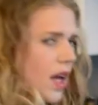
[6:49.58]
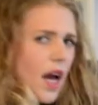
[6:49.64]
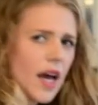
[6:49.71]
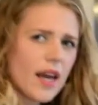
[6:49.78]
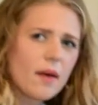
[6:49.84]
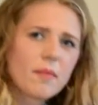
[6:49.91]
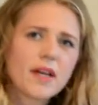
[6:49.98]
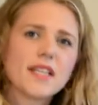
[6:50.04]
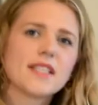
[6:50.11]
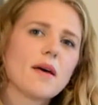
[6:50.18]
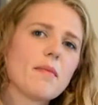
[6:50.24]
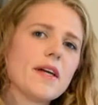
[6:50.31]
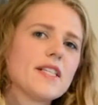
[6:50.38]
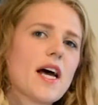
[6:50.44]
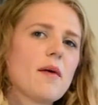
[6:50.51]
And I'm gonna set
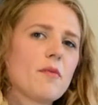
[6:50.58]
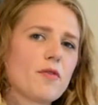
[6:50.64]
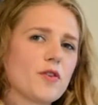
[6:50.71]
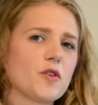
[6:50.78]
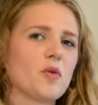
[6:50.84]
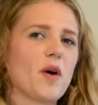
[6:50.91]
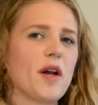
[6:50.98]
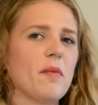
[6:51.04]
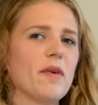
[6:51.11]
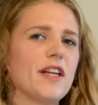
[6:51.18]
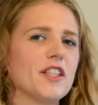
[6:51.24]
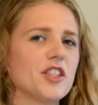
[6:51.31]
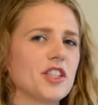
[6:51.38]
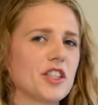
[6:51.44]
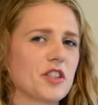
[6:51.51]
my timer for 20
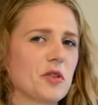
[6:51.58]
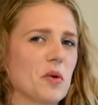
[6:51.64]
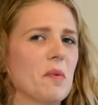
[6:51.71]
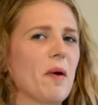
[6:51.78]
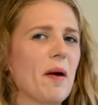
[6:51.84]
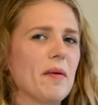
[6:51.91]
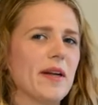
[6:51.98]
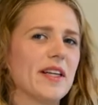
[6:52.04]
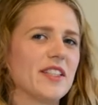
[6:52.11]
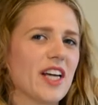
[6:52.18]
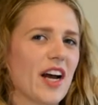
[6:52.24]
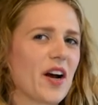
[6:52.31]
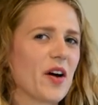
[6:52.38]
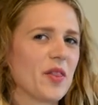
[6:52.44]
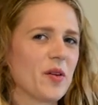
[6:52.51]
minutes just to remind me to
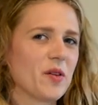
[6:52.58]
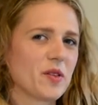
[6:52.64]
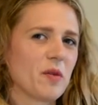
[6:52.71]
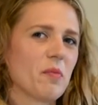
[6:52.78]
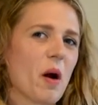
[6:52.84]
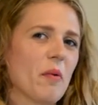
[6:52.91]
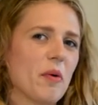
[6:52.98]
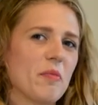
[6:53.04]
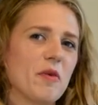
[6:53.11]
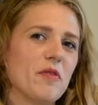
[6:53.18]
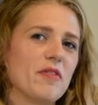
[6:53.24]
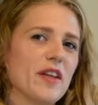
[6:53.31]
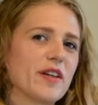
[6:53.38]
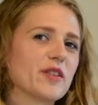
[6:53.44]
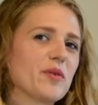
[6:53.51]
check on those and probably
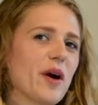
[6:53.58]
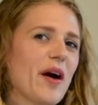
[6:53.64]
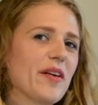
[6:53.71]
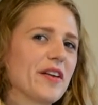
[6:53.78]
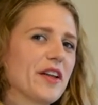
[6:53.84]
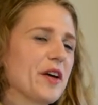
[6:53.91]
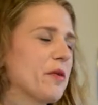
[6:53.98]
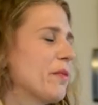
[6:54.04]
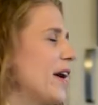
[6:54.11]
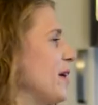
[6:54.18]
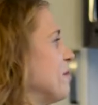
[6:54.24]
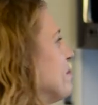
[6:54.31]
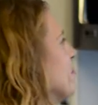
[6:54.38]
move things around a little bit.